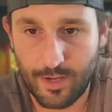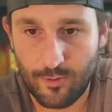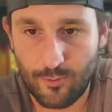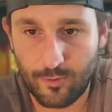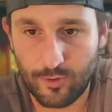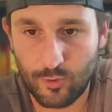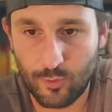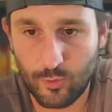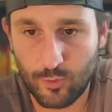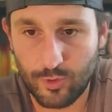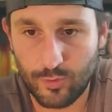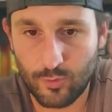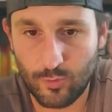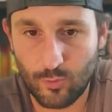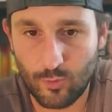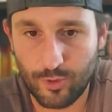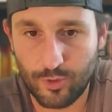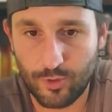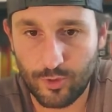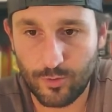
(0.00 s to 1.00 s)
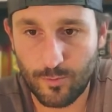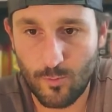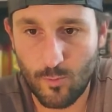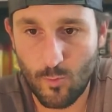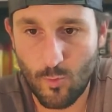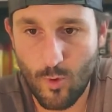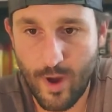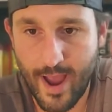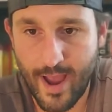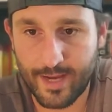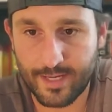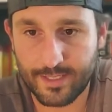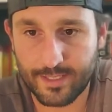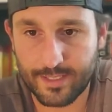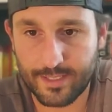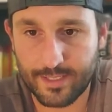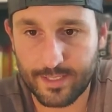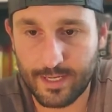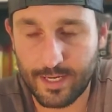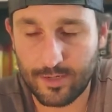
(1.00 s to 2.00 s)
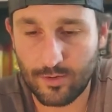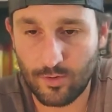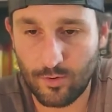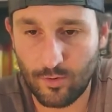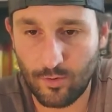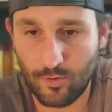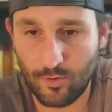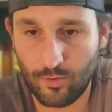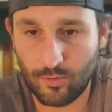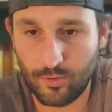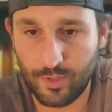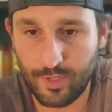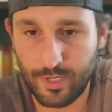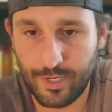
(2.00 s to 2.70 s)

which was which wax not old,